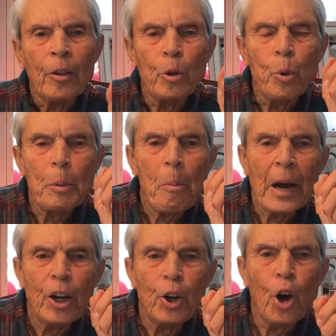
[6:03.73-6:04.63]
that we
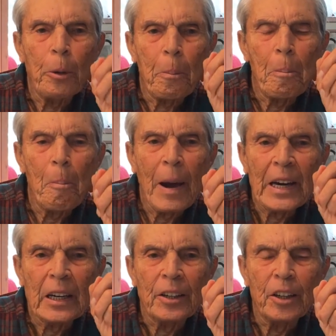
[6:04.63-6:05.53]
may not
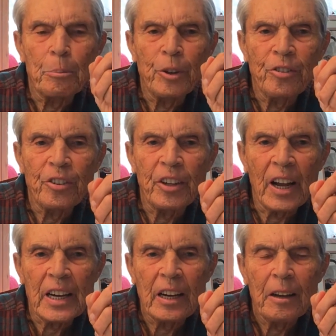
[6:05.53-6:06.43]
make the
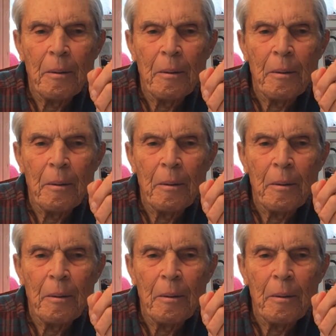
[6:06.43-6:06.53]
mistake